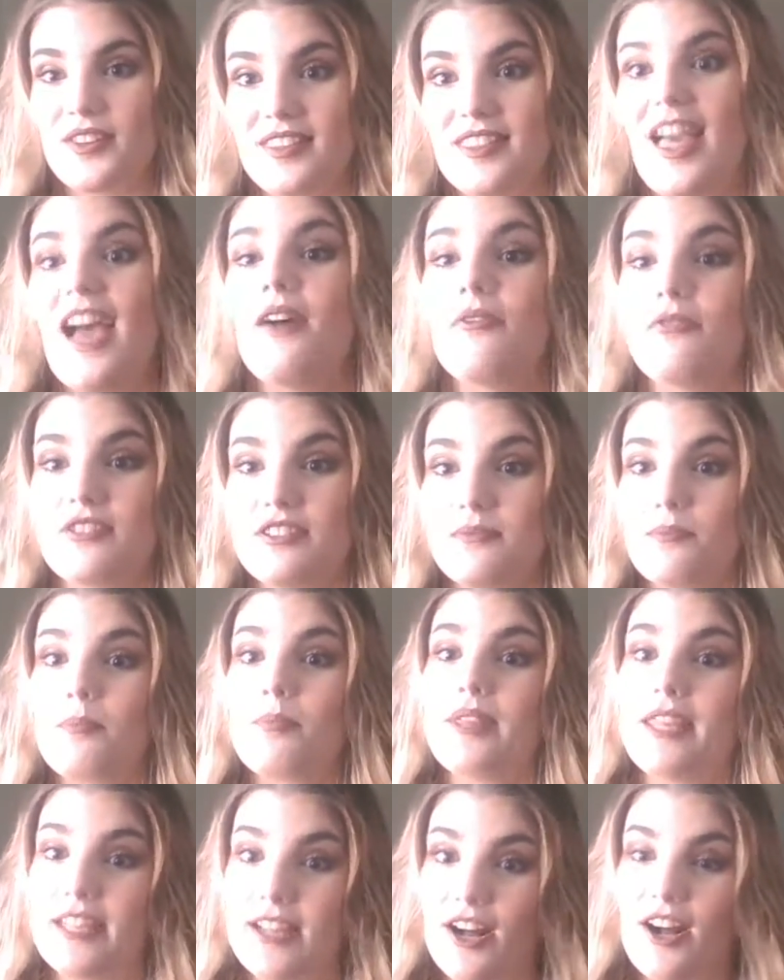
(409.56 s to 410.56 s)
that one's
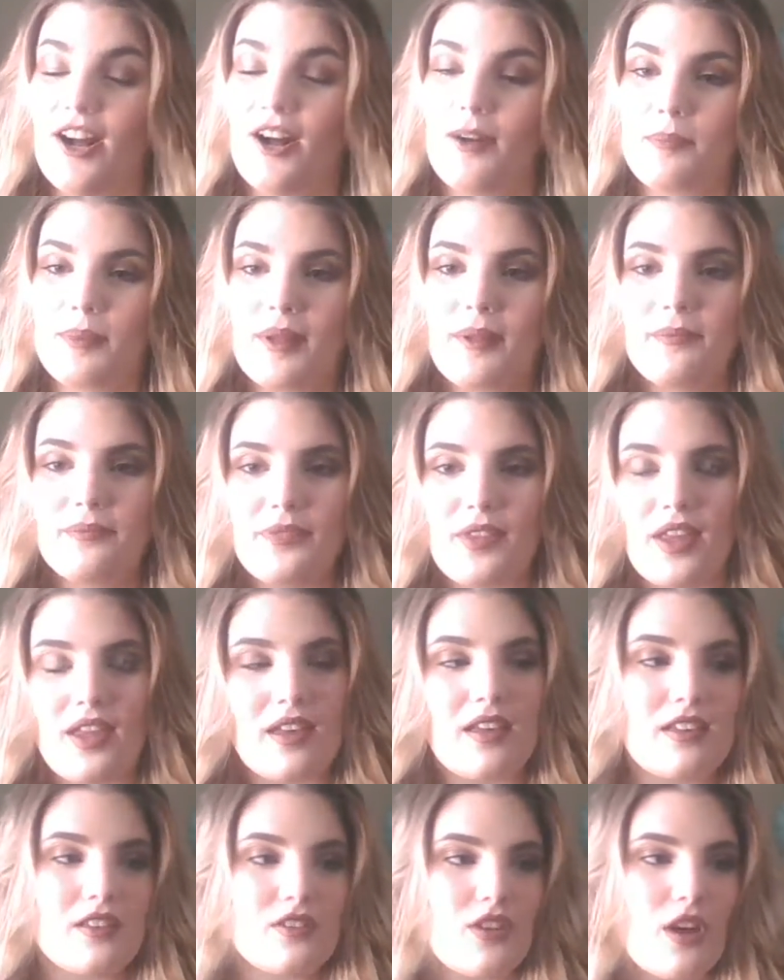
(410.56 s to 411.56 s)
beat up.
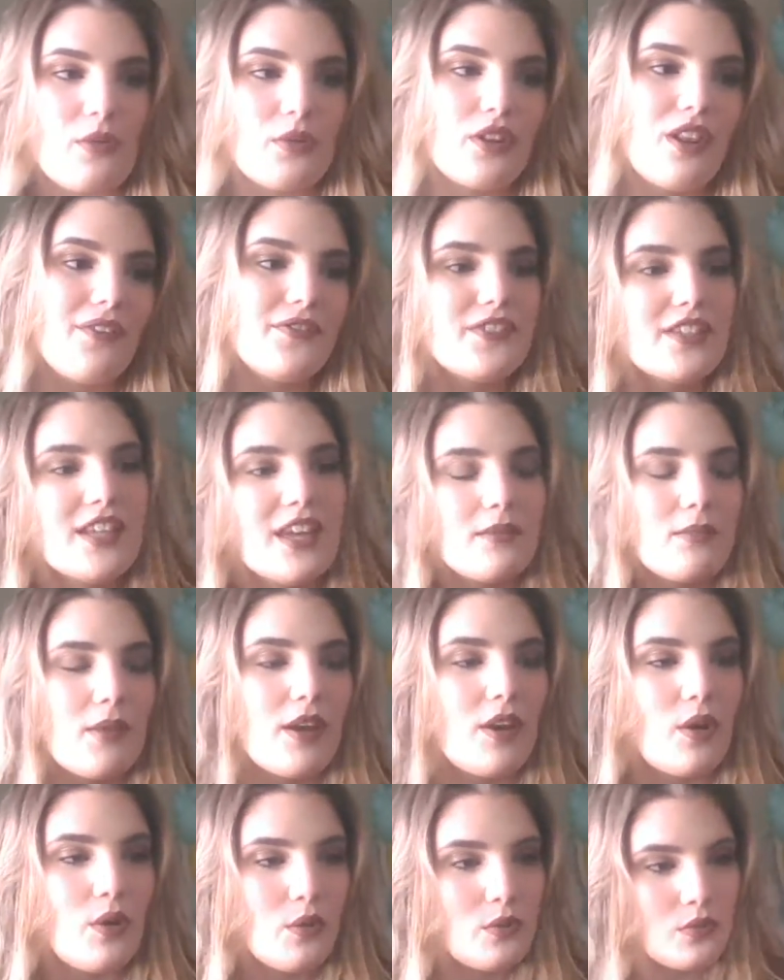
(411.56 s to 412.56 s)
So I would love to get
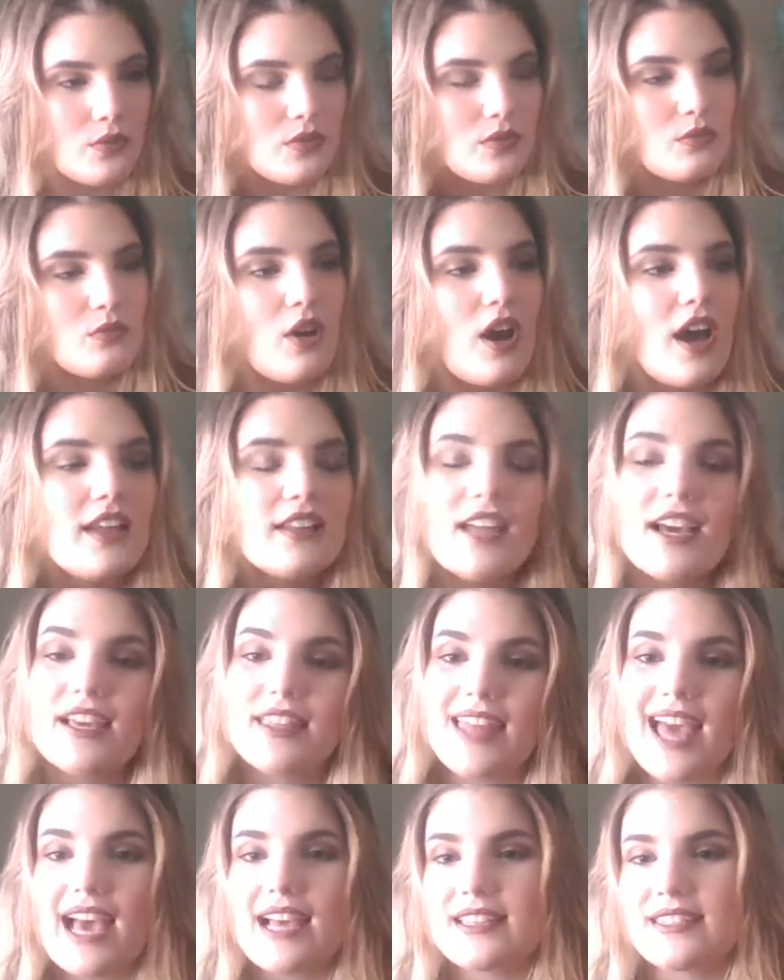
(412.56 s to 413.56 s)
my own. Well, I
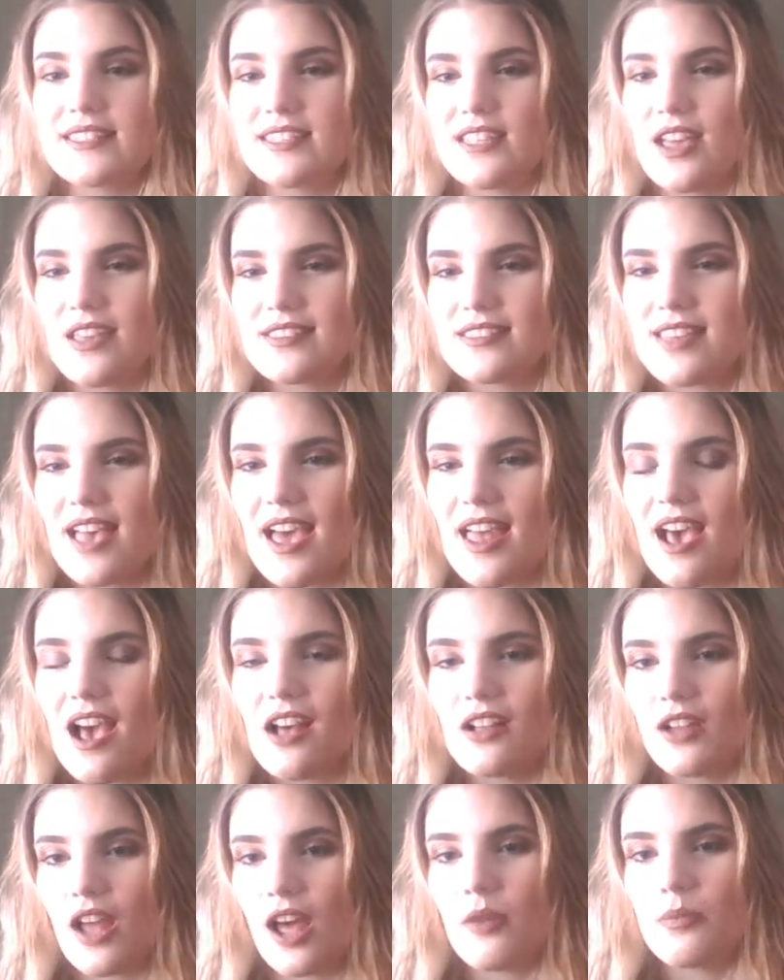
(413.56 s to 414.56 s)
like that set.
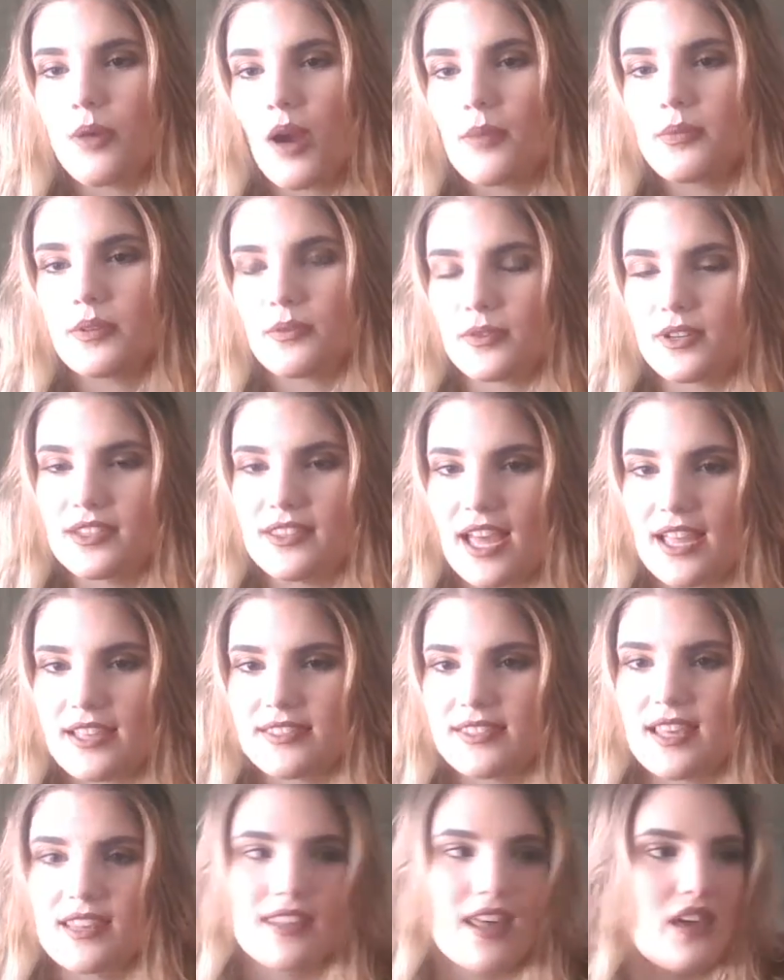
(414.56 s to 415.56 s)
I'll, I'll probably read
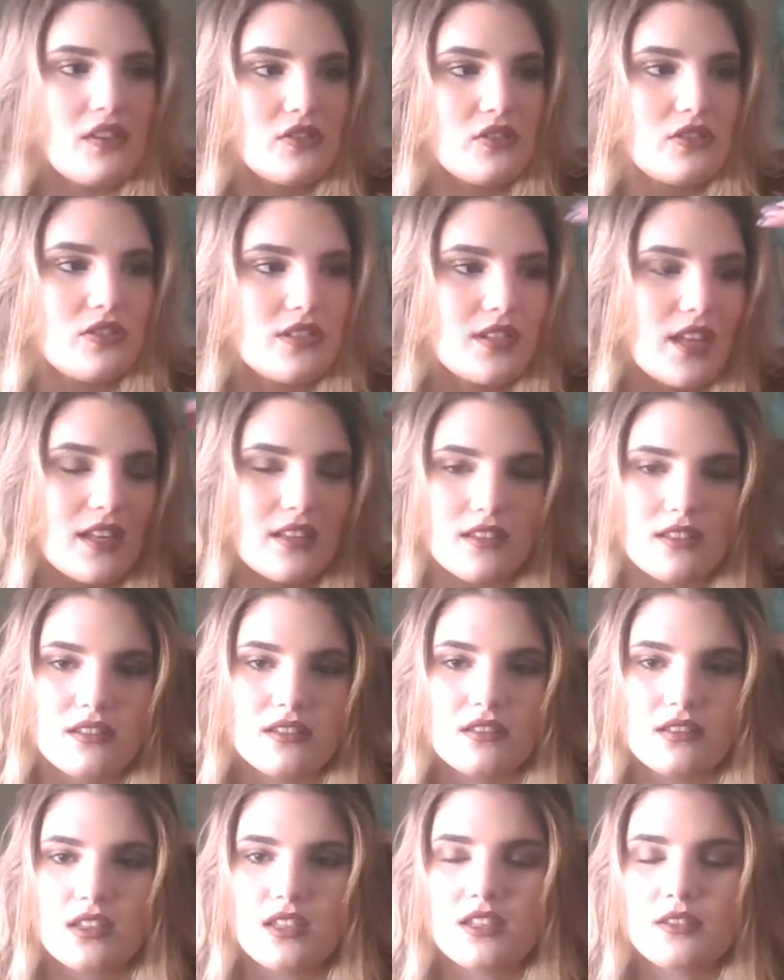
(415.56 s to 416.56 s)
that set. That set
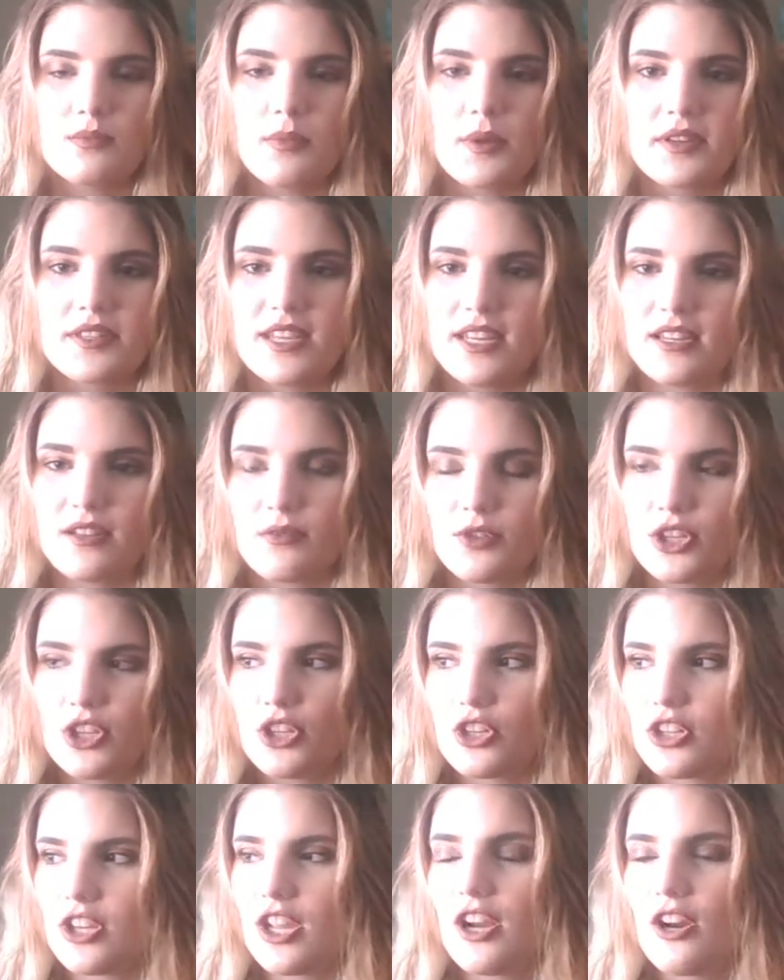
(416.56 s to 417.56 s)
he's been taking really
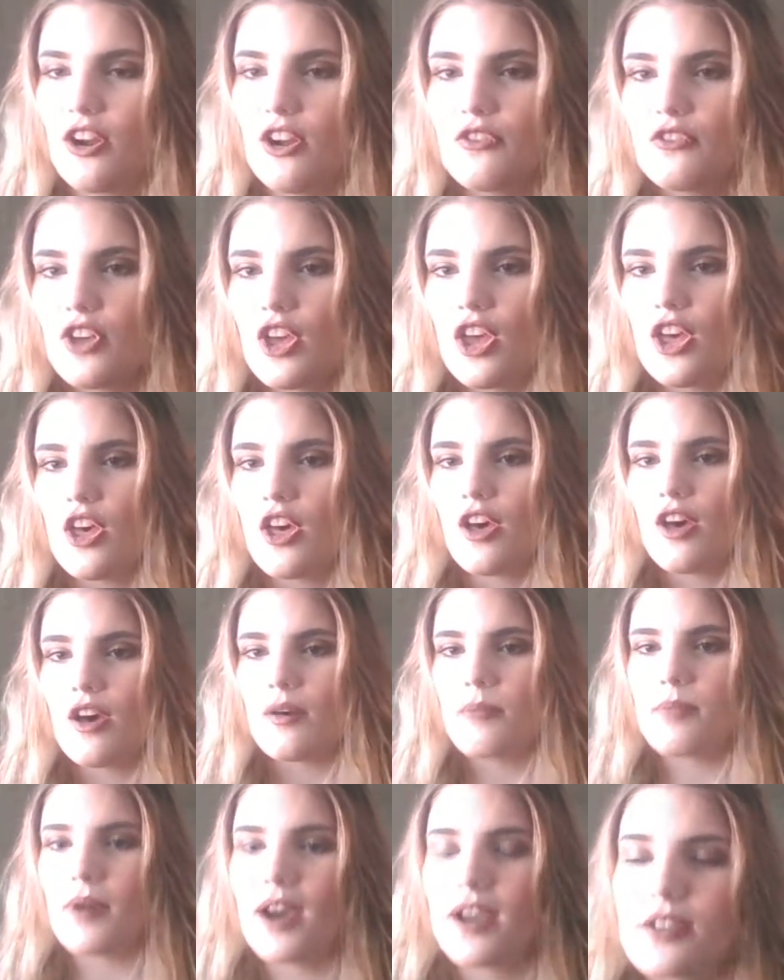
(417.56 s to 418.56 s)
good care of.
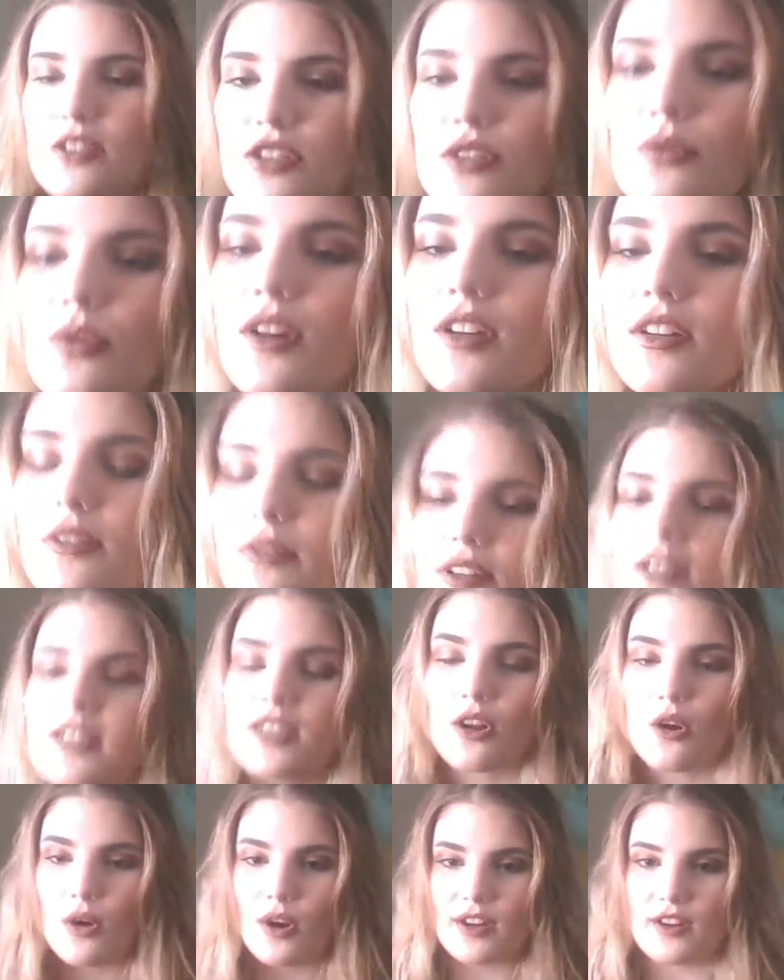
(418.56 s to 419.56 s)
But I do want to
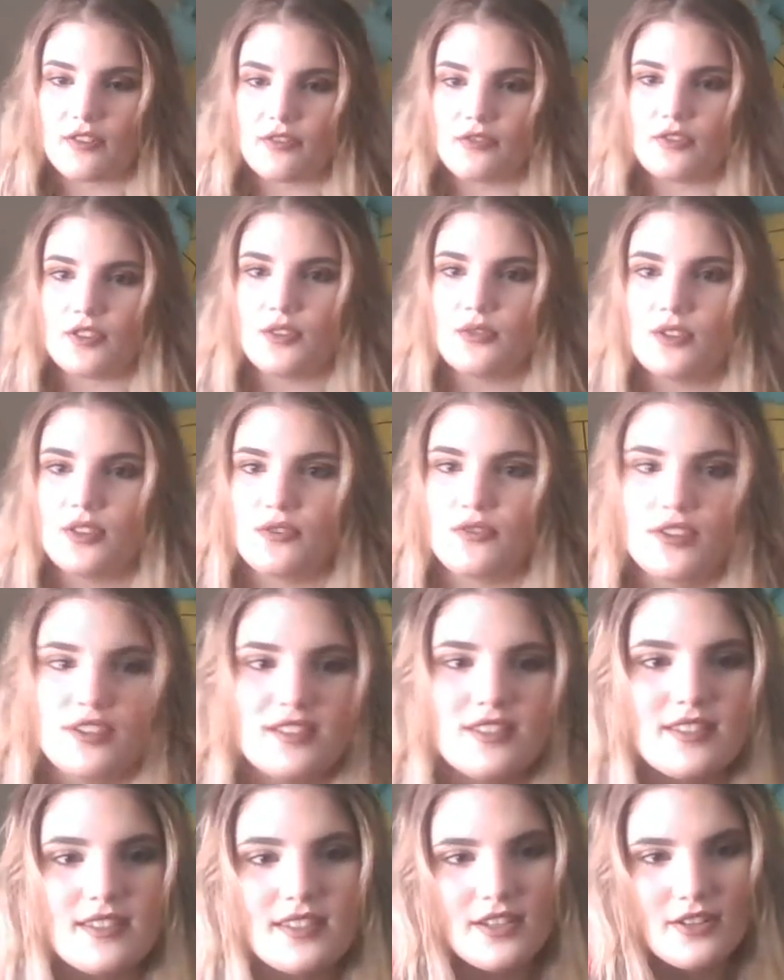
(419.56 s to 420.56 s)
read quite a few
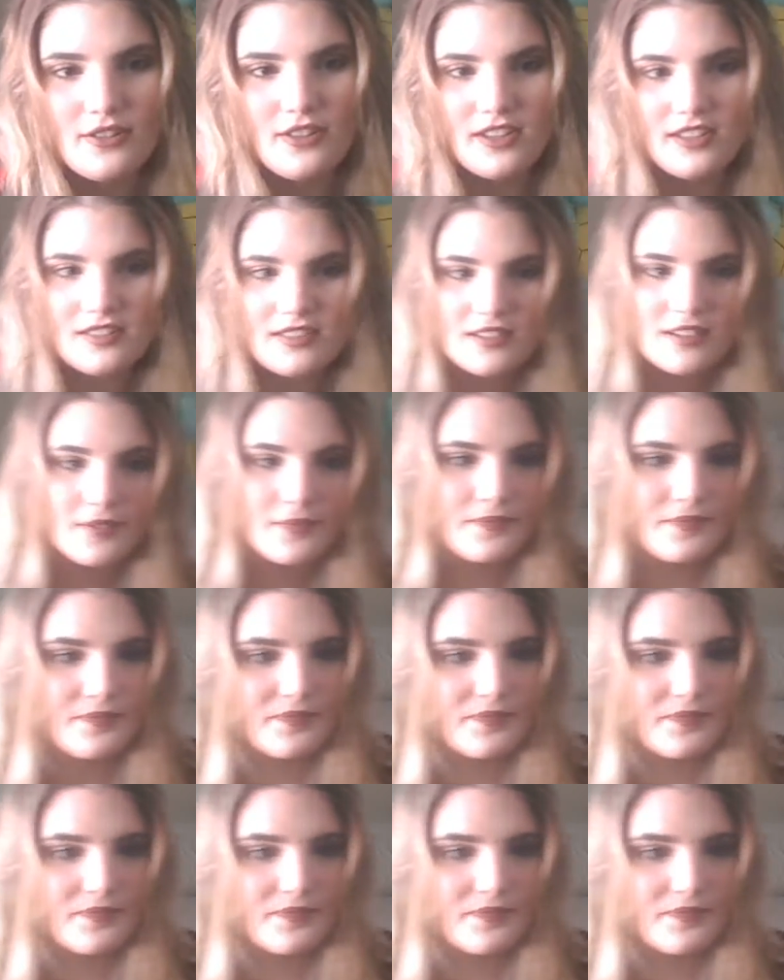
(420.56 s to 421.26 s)
different series.